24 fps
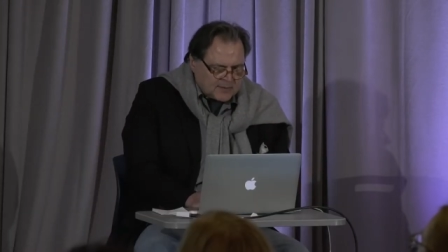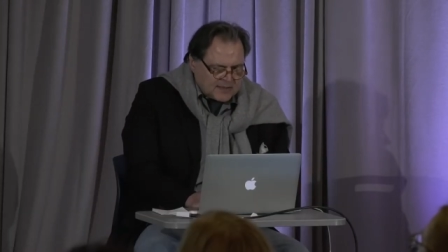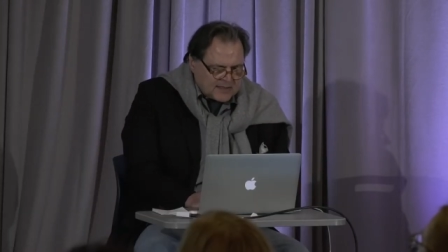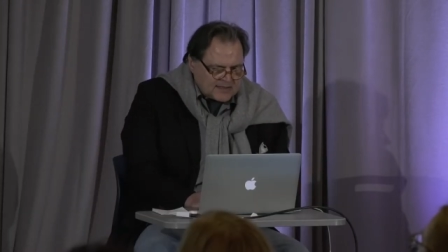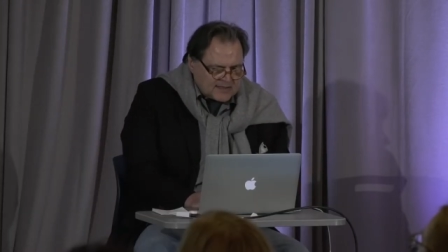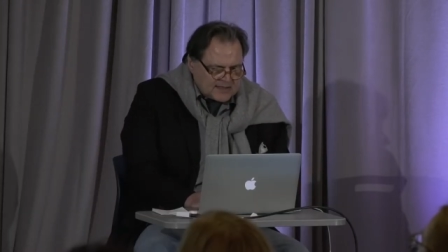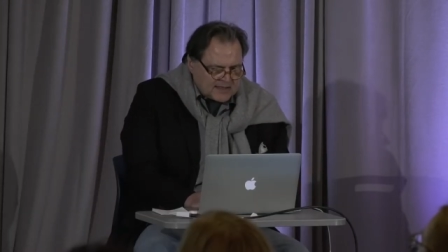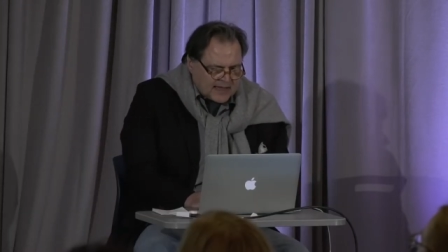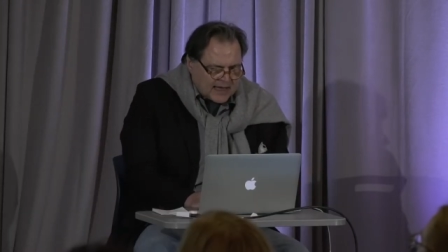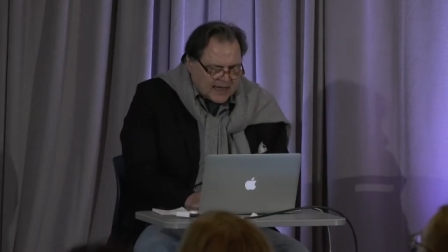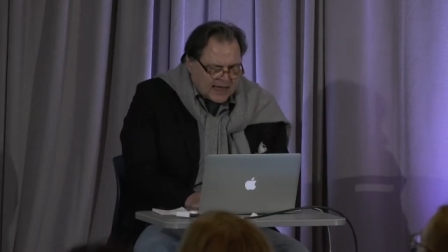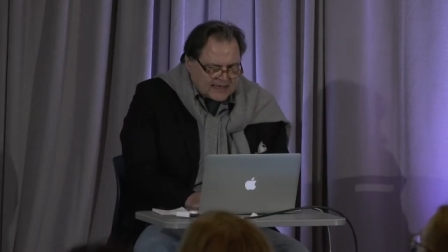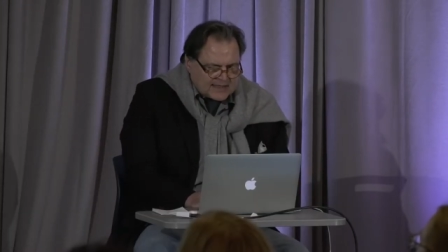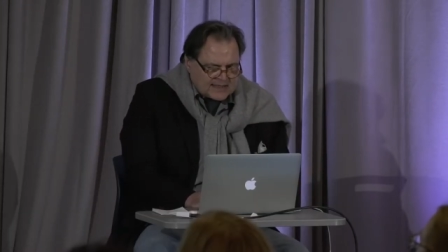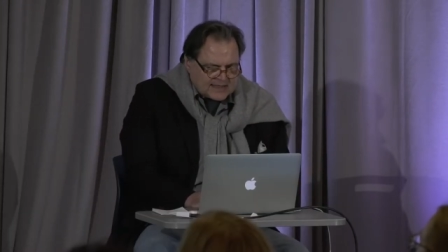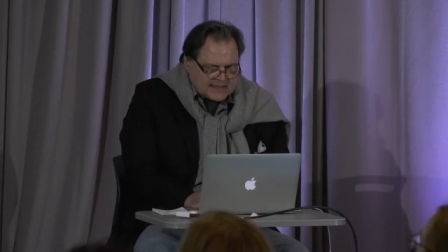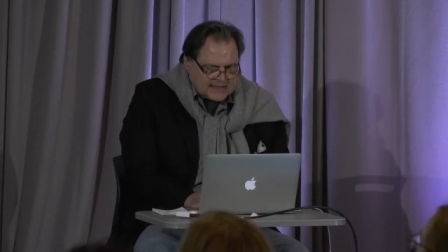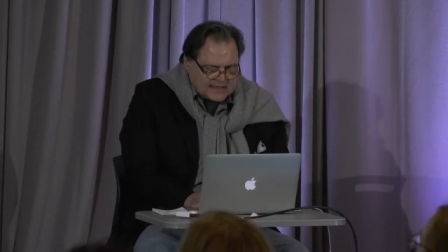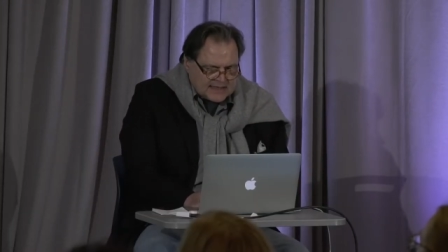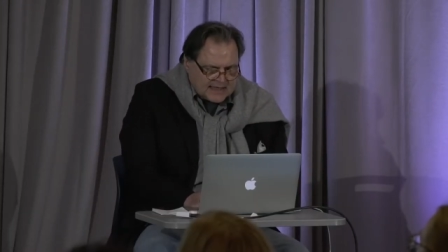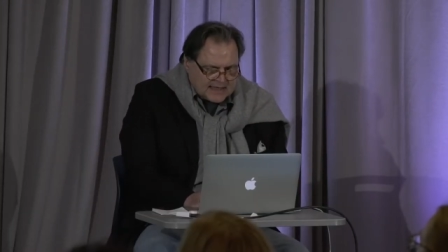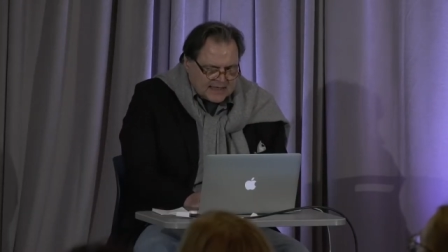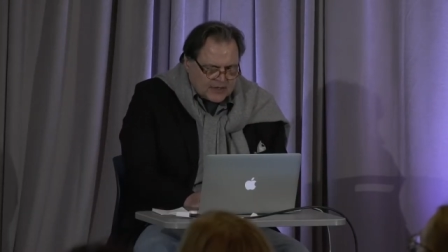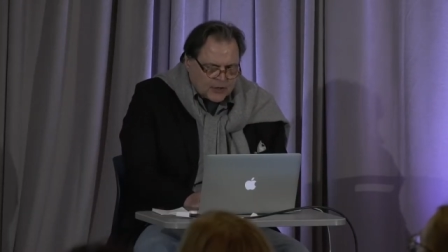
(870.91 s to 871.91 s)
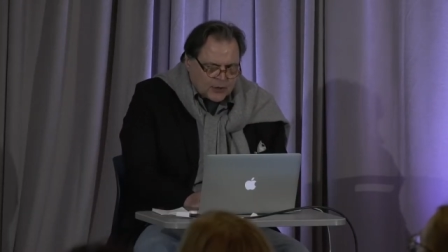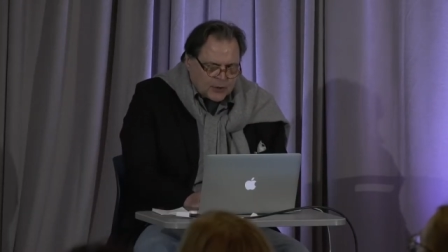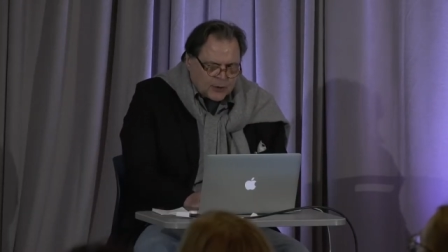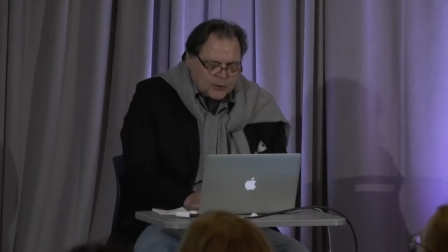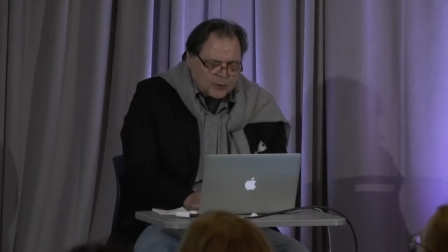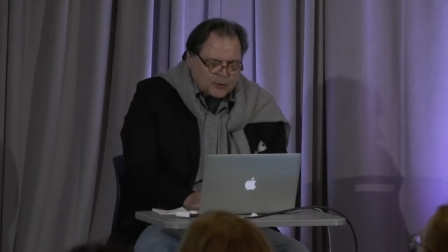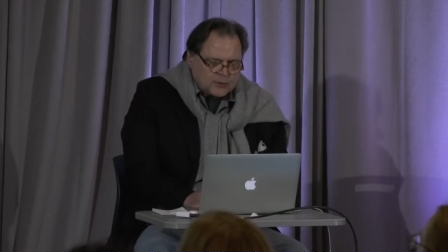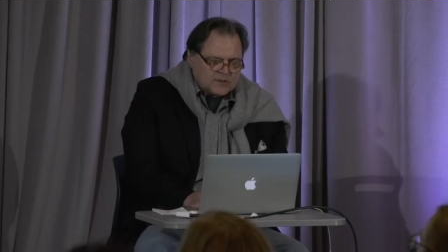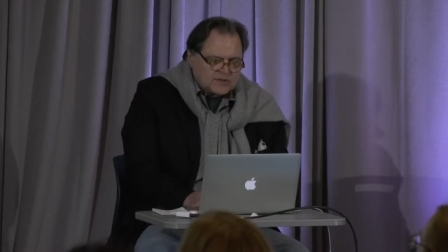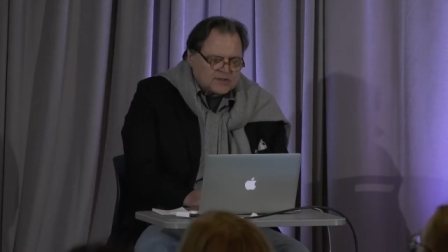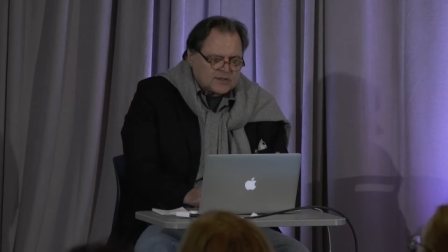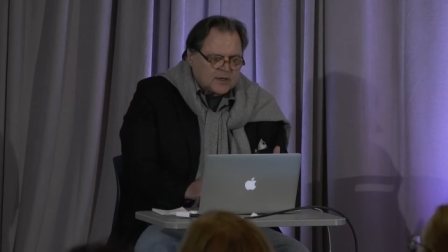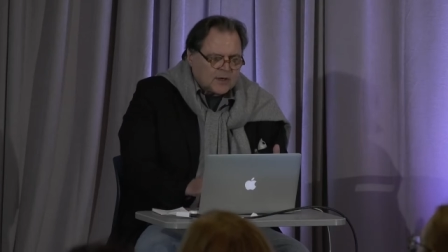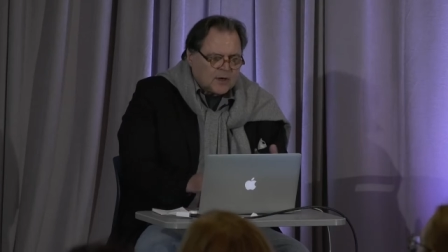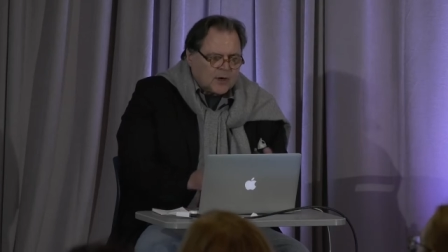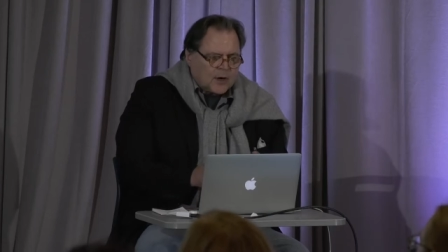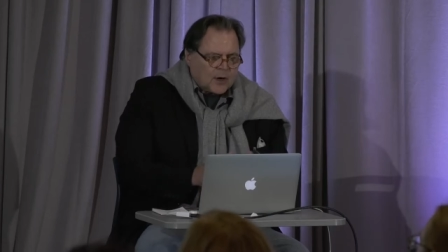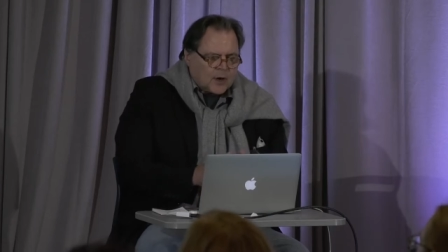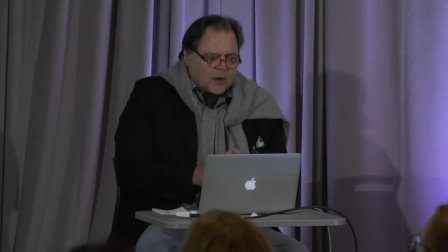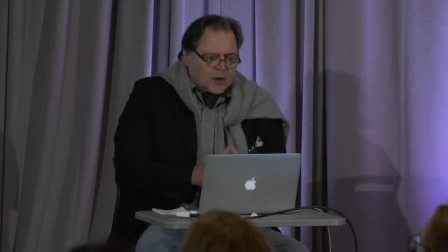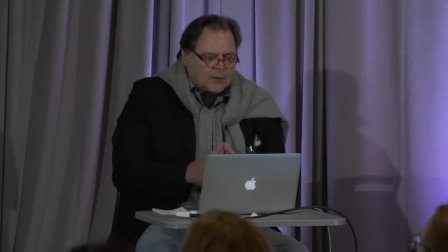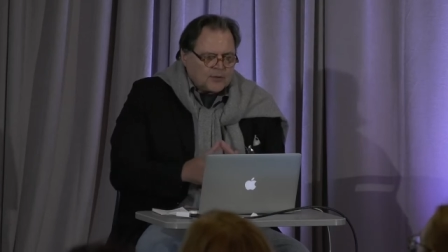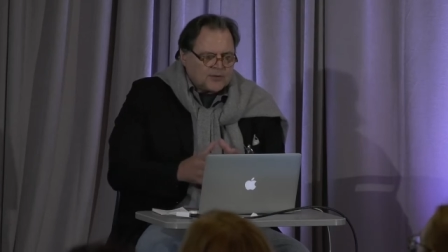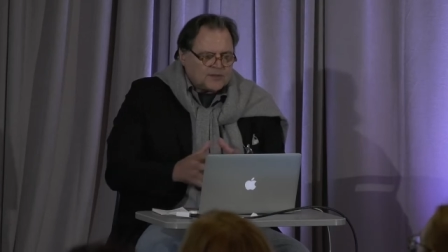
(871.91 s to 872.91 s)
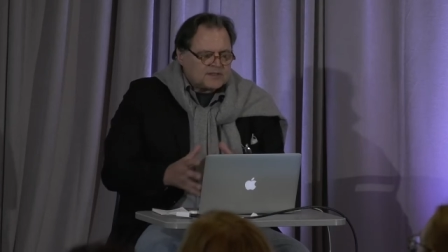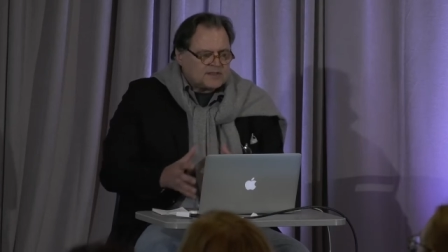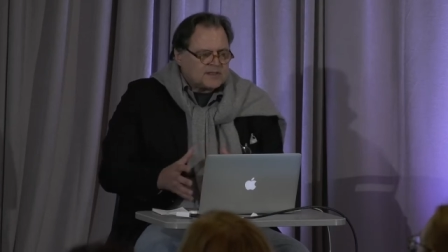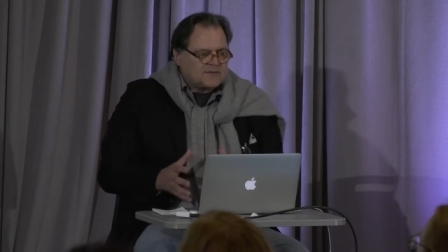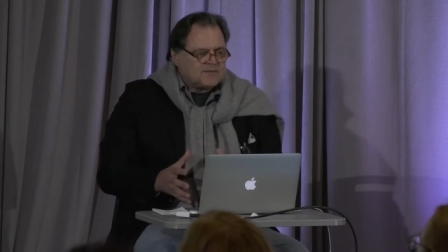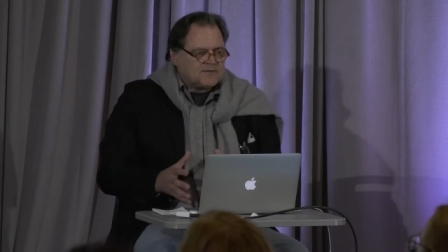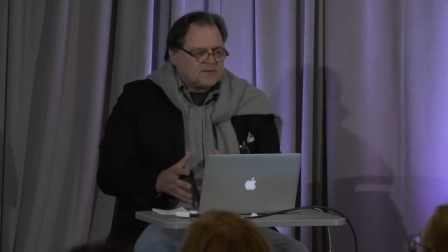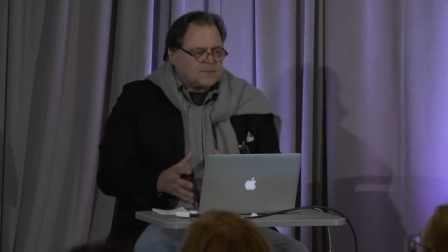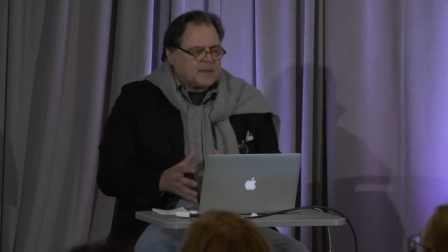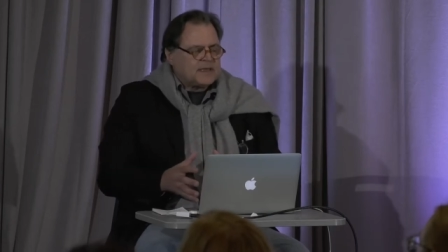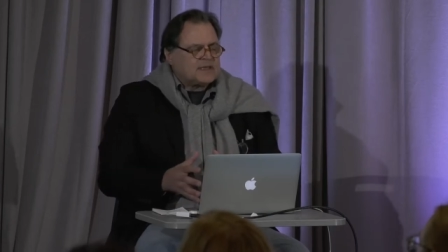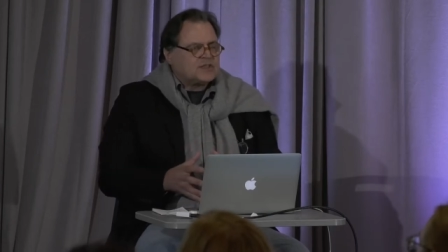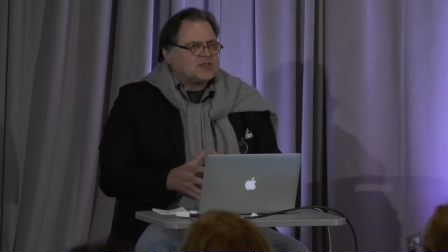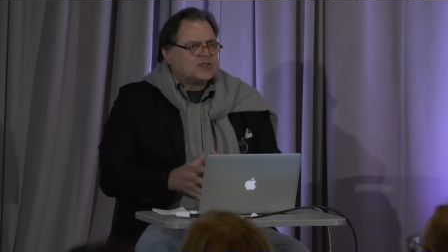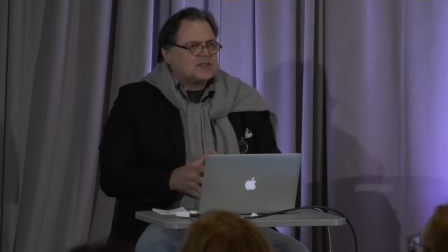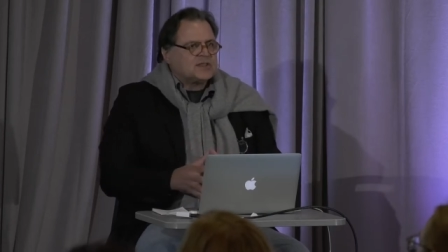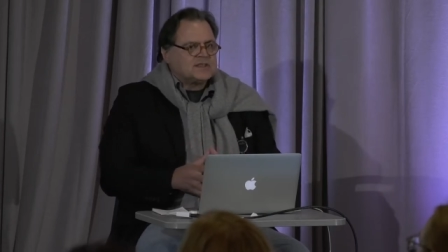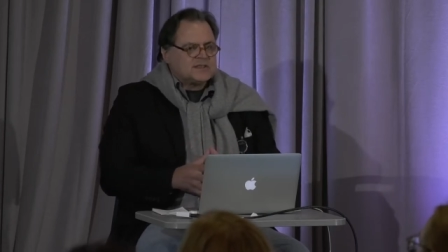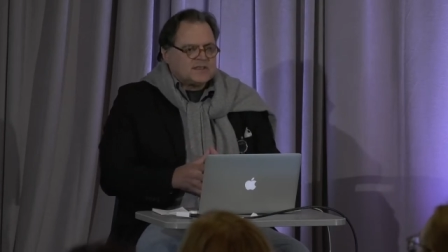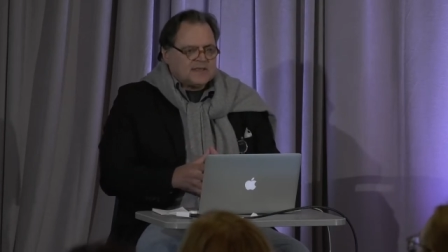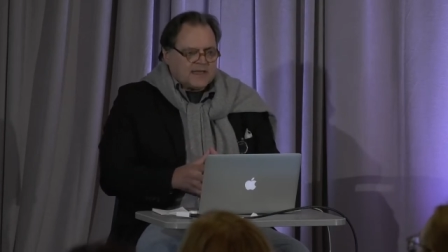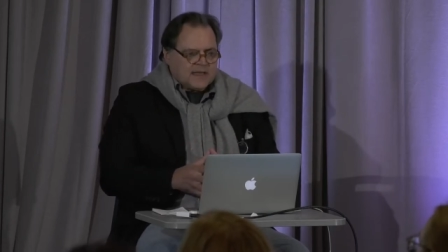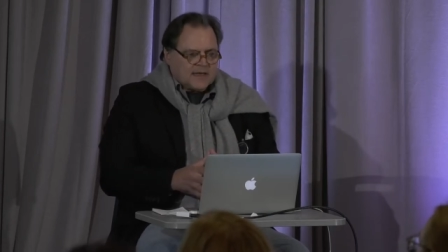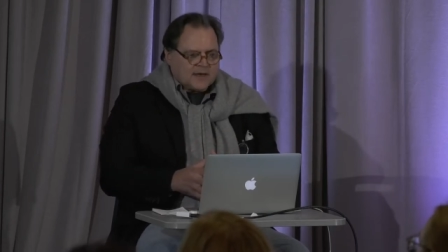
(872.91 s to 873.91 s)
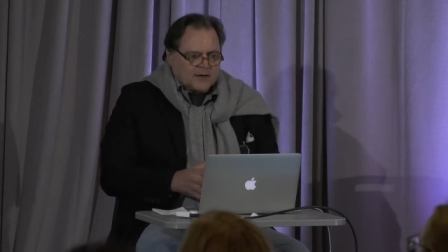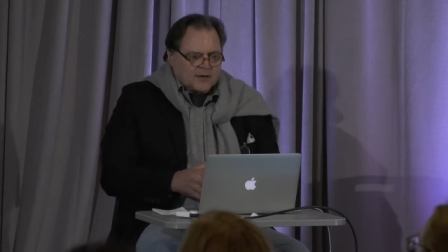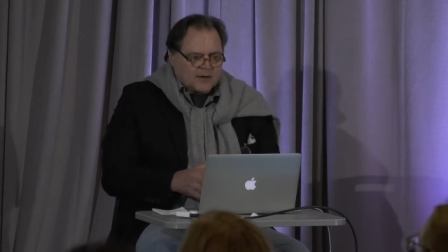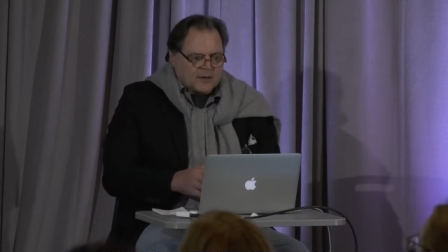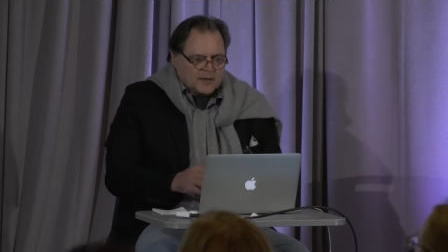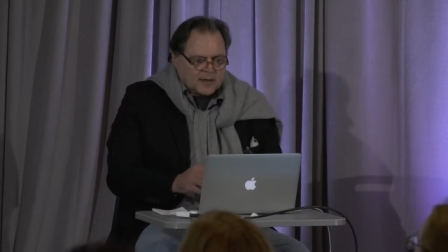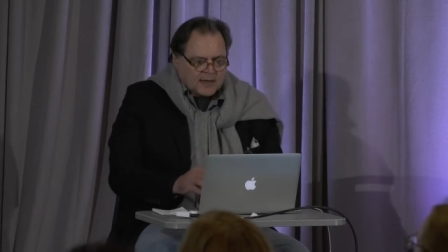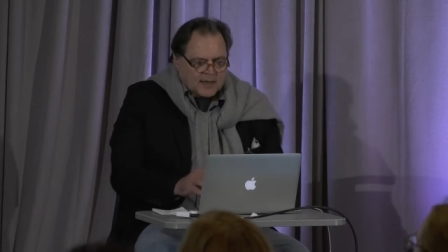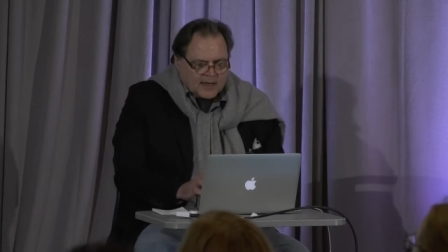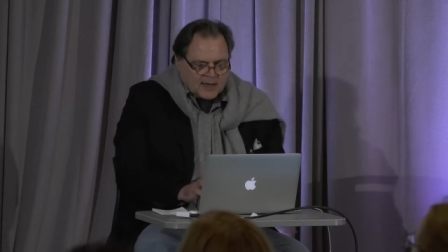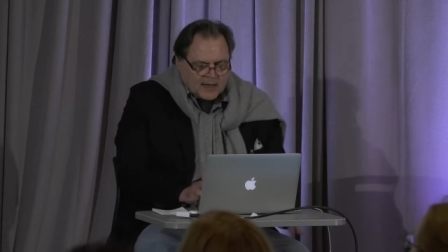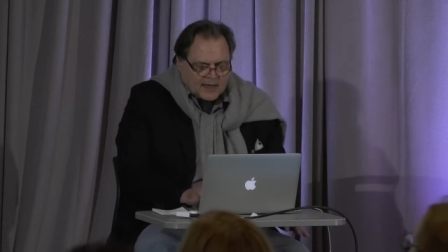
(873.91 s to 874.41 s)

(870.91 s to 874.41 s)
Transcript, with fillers: These are the ICD codes, all this information is here.